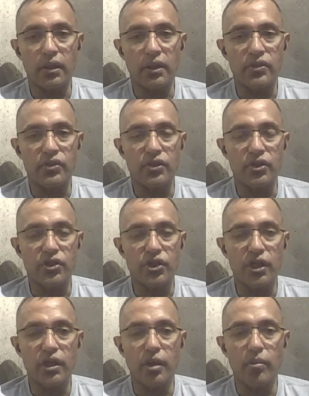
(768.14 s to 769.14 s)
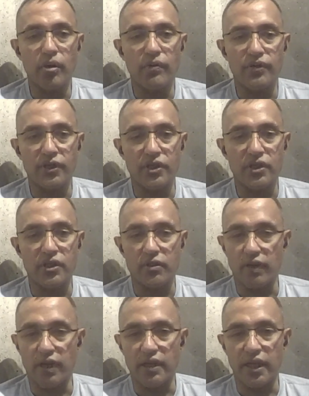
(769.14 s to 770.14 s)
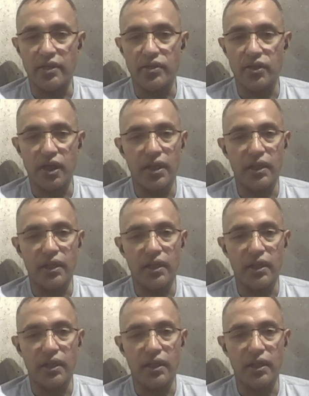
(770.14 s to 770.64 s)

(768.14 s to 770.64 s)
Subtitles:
there's the sheer number of statistical attacks.